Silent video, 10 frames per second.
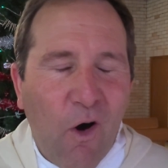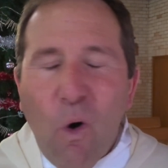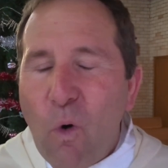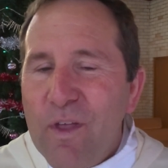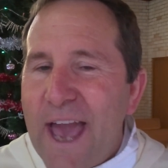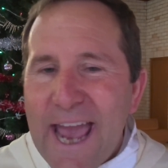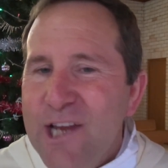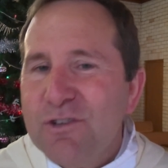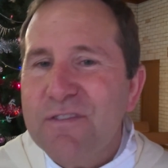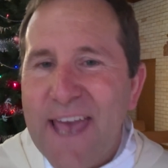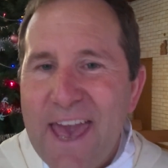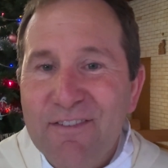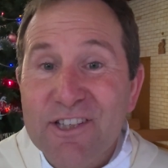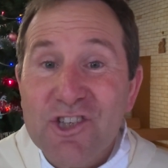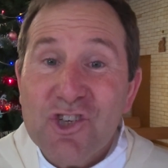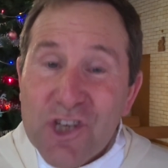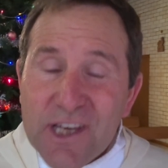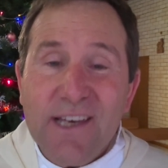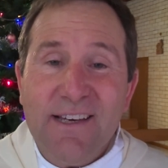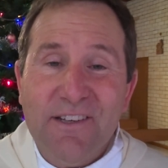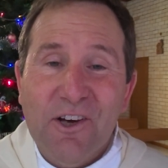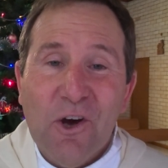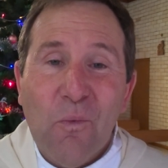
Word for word: all the angels of heaven cheered